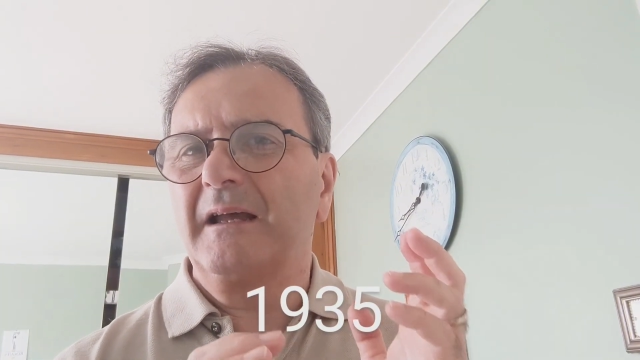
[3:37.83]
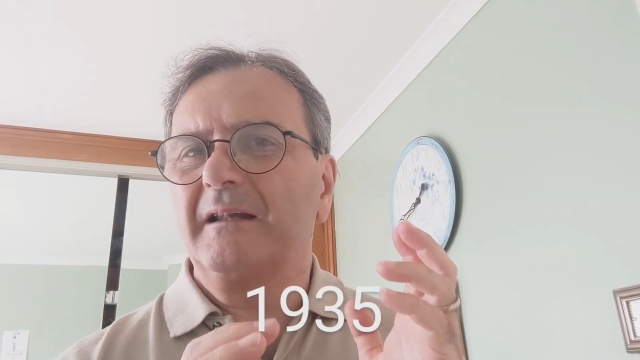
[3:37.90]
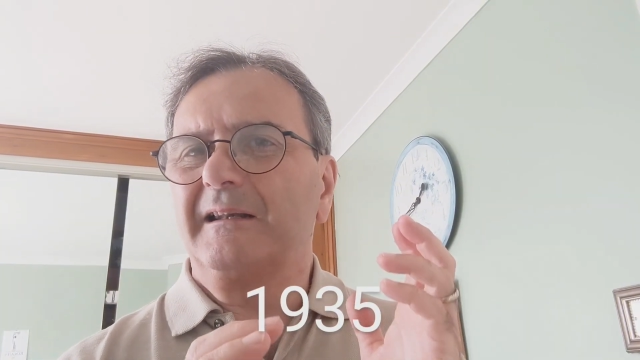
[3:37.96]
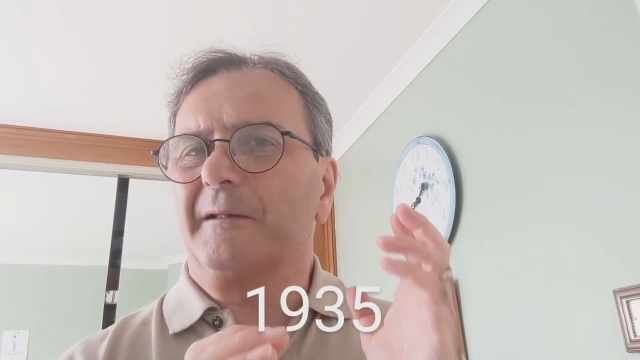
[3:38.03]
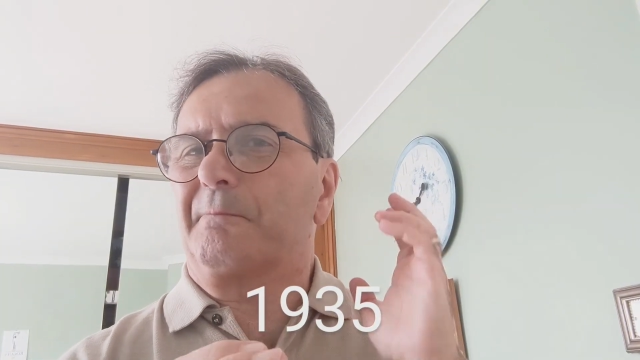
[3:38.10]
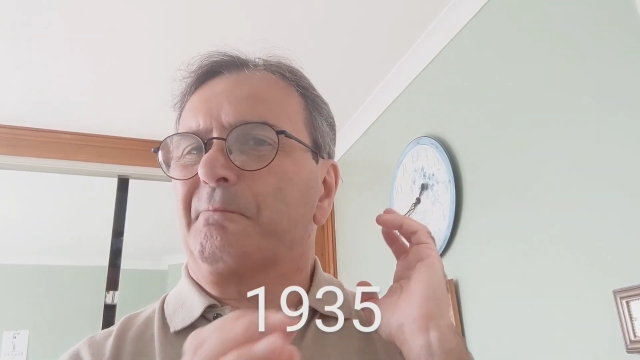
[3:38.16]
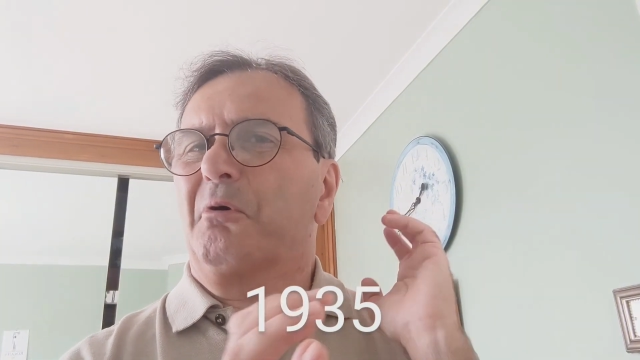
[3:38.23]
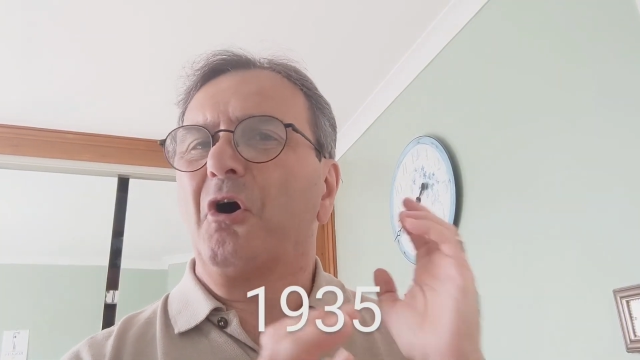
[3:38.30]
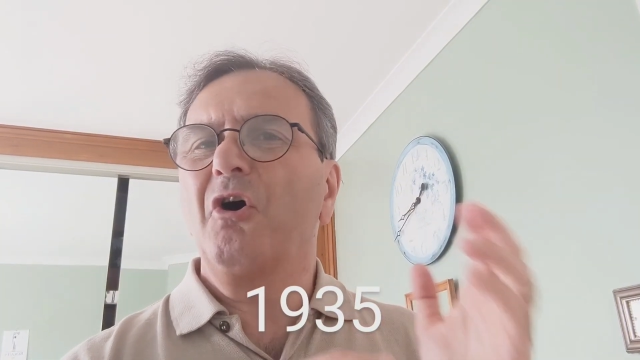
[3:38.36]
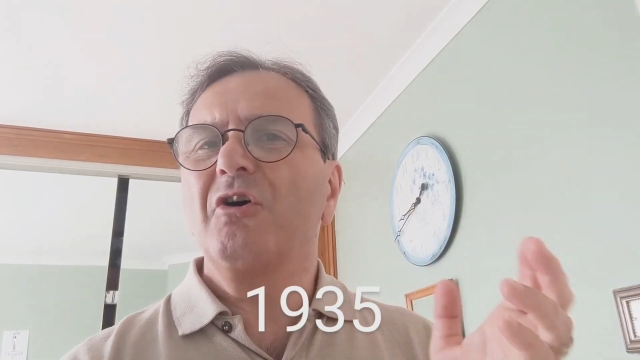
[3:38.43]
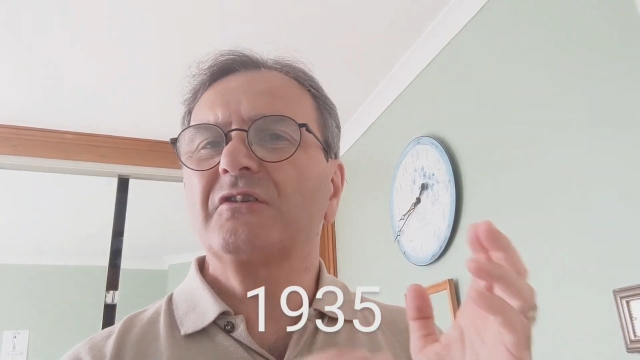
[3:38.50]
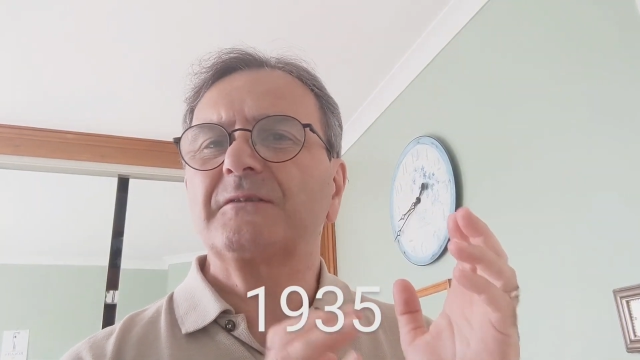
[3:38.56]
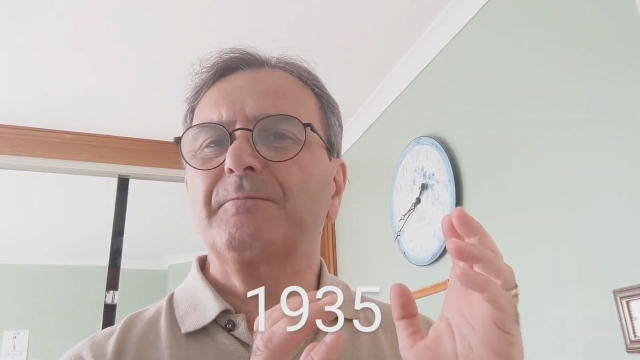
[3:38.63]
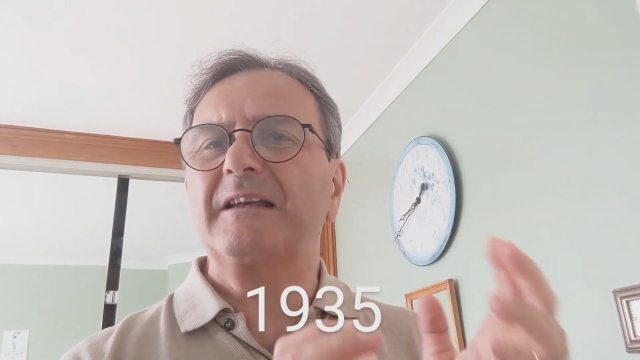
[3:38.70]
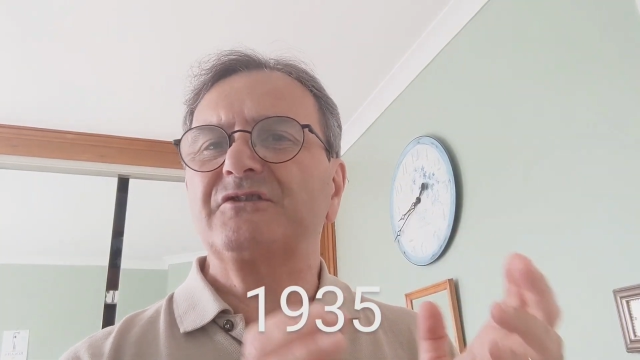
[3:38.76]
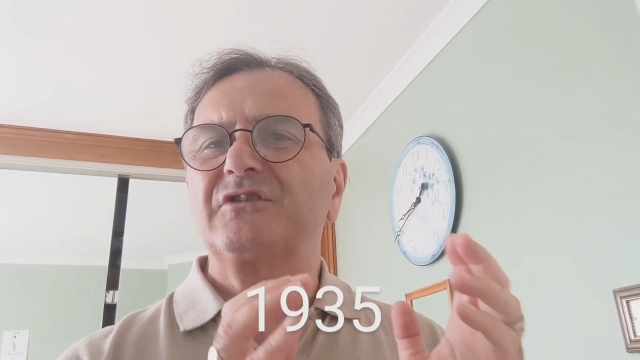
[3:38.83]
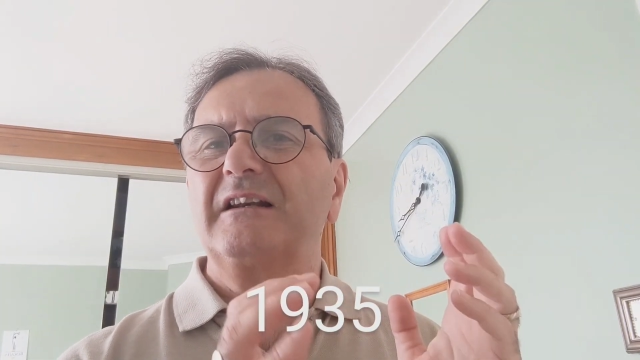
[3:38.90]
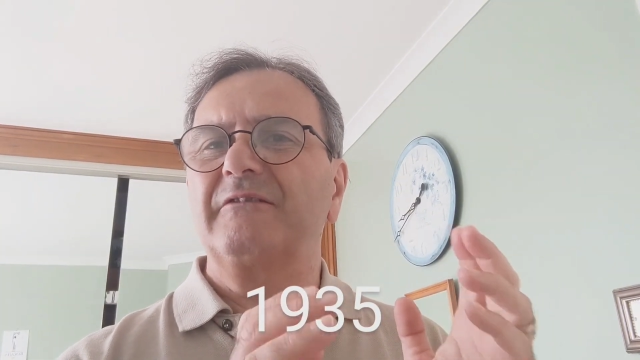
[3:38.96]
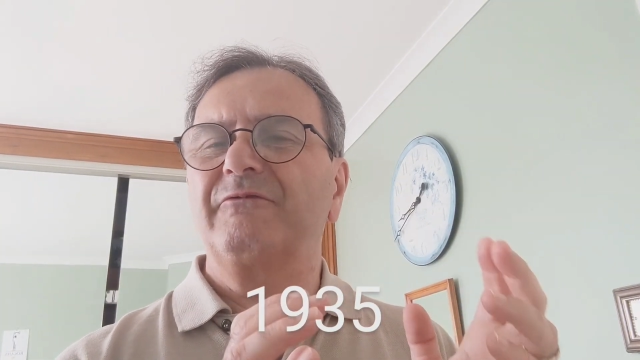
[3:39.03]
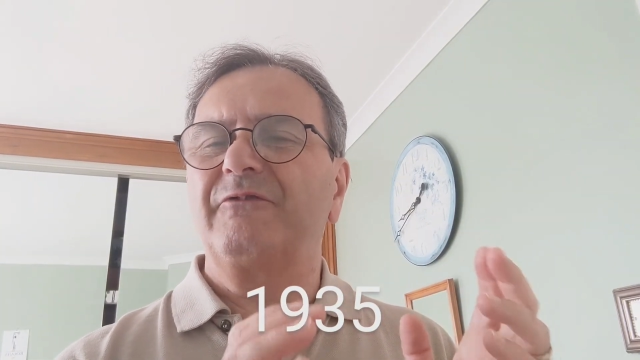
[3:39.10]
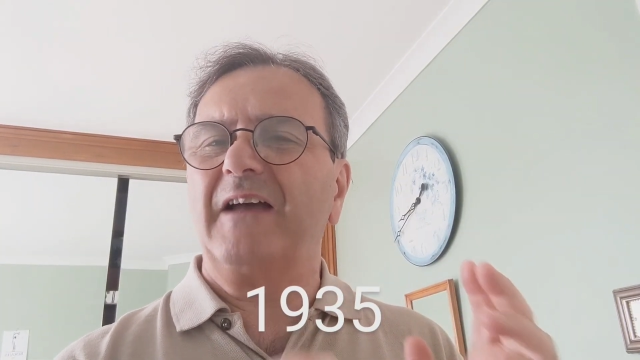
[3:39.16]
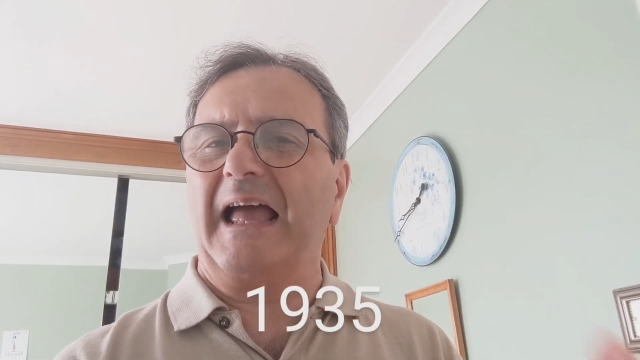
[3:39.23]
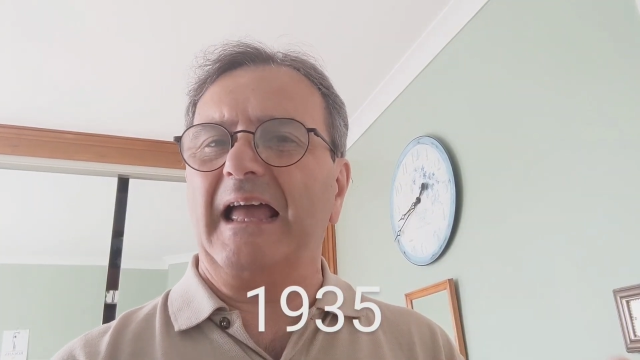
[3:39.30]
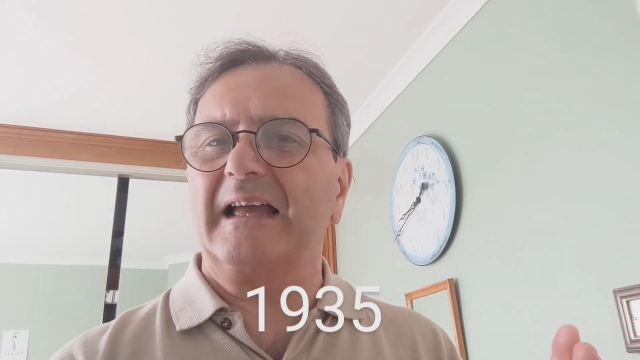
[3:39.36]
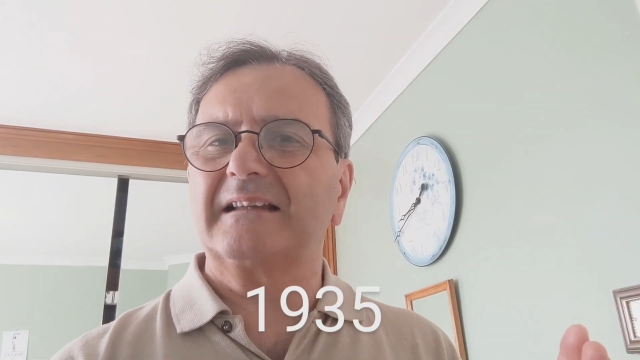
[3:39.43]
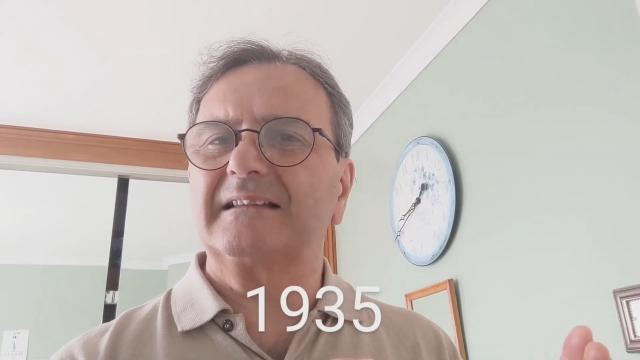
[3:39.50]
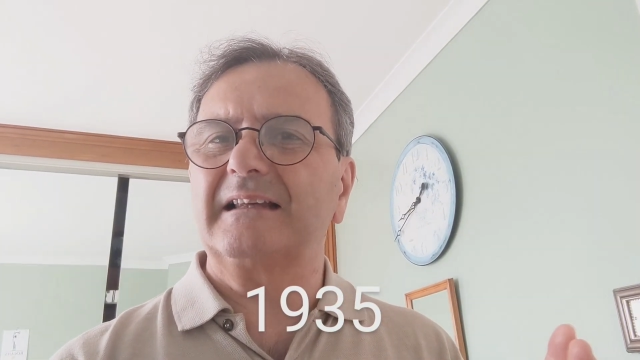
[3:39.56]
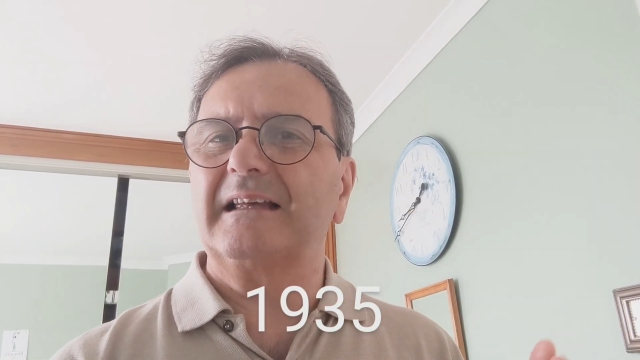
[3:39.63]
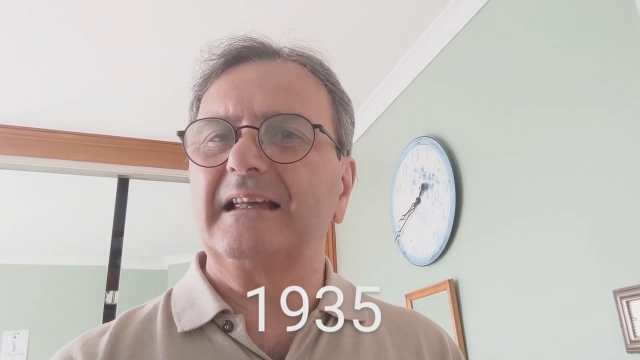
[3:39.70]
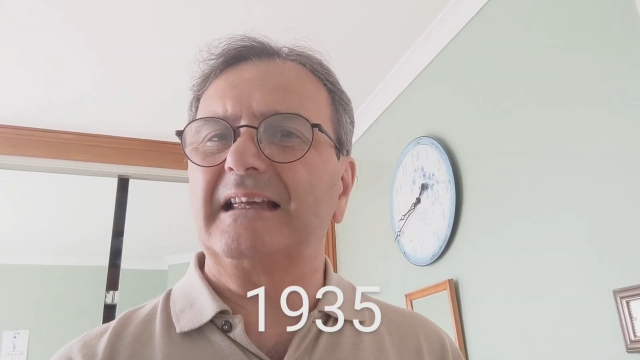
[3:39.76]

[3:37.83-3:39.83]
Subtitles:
the poor special effect